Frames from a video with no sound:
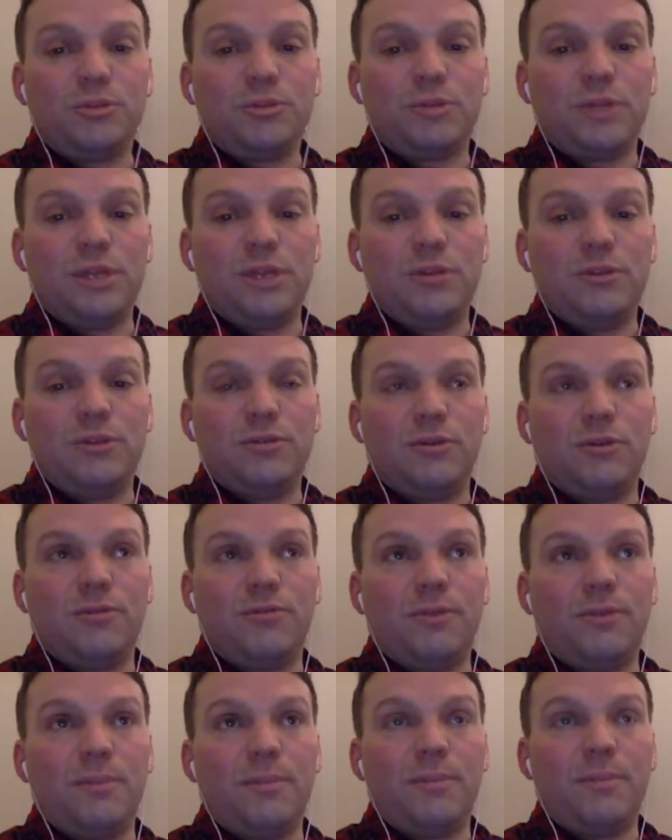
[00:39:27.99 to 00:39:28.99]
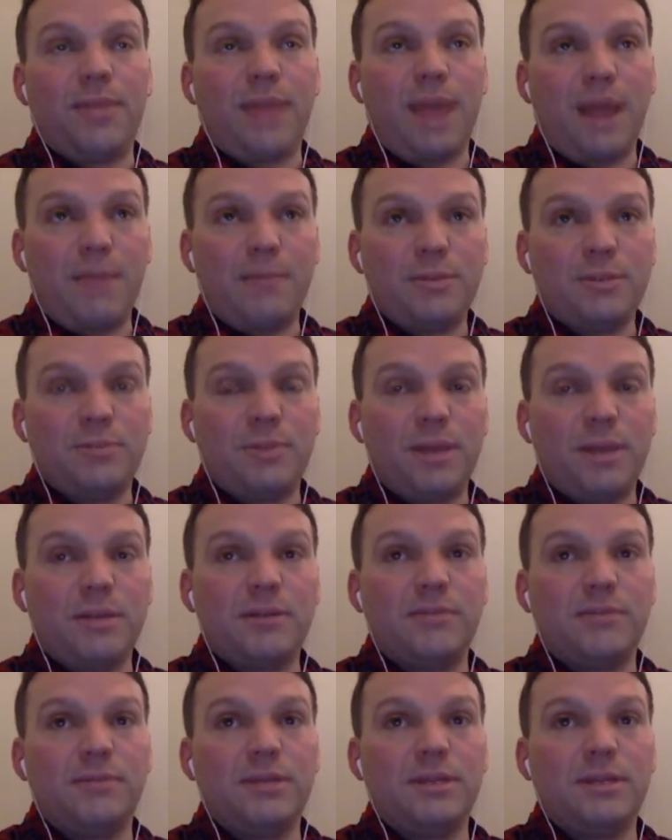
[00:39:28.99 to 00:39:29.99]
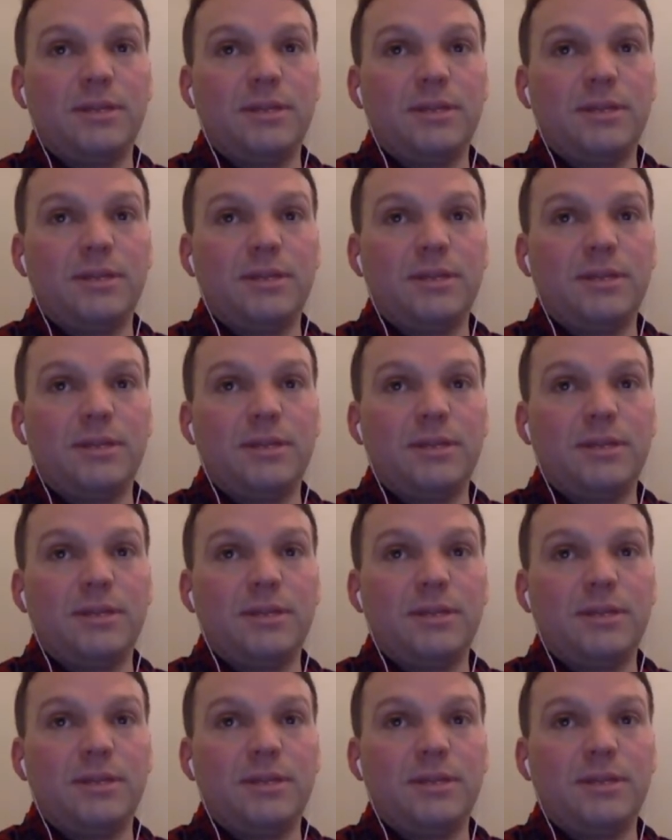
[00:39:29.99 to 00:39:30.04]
is really useful from that perspective.